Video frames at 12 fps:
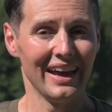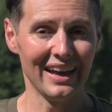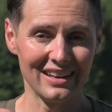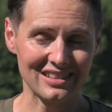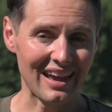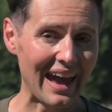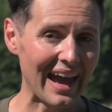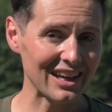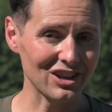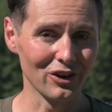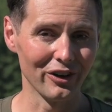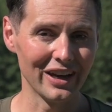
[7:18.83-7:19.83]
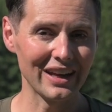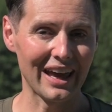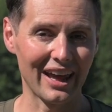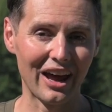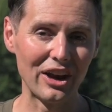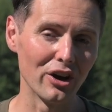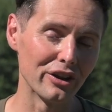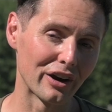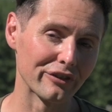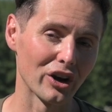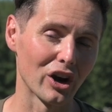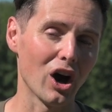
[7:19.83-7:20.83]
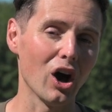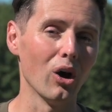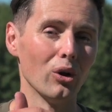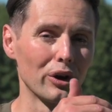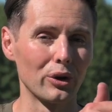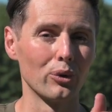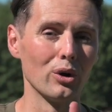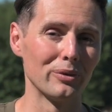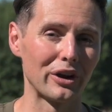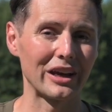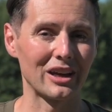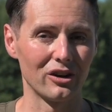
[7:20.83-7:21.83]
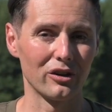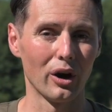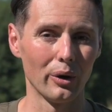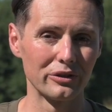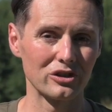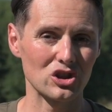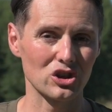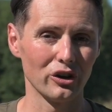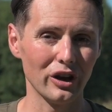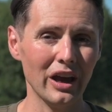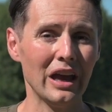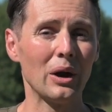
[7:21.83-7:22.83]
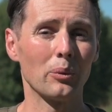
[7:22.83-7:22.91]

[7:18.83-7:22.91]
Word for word: It's accurate, and I know that I've got a whole lot of room that I could grow as a shooter